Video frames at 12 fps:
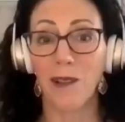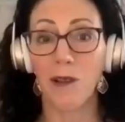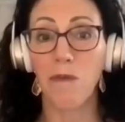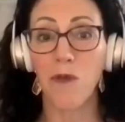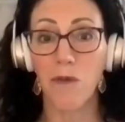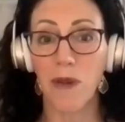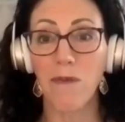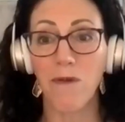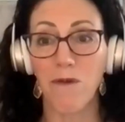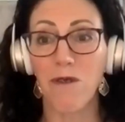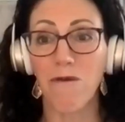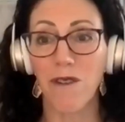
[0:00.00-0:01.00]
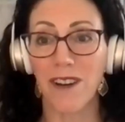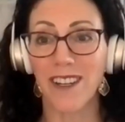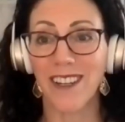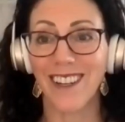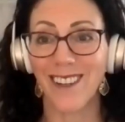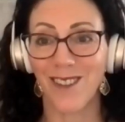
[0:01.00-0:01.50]
think a lot more people were
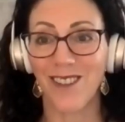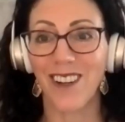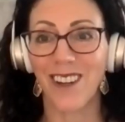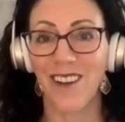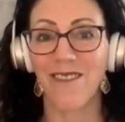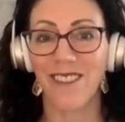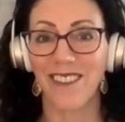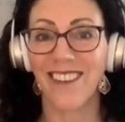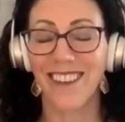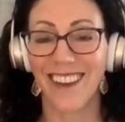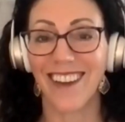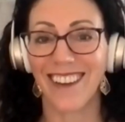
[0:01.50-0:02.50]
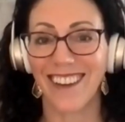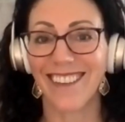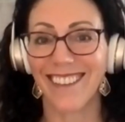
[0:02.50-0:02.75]
writing during COVID.